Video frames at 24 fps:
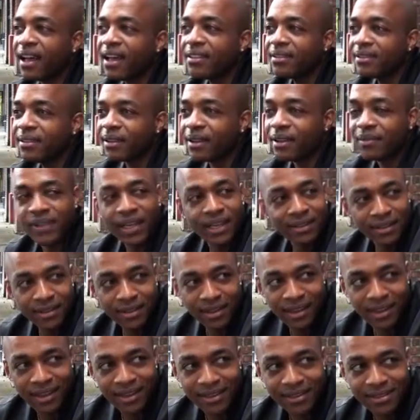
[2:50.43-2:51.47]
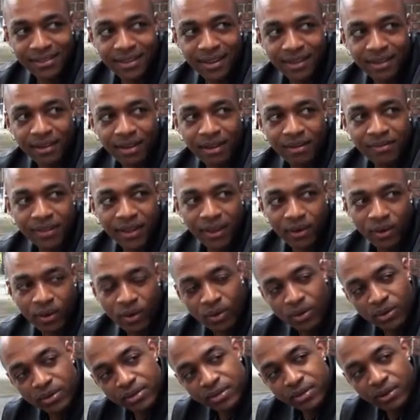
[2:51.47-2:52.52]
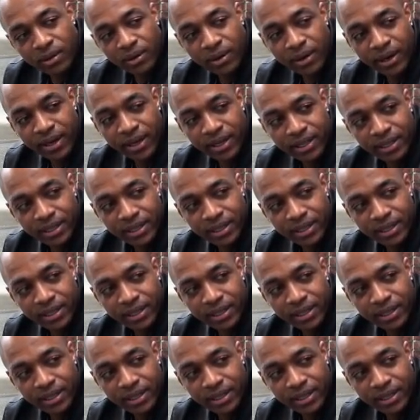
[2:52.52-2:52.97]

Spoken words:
I love Ella Gaines. I love that whole story.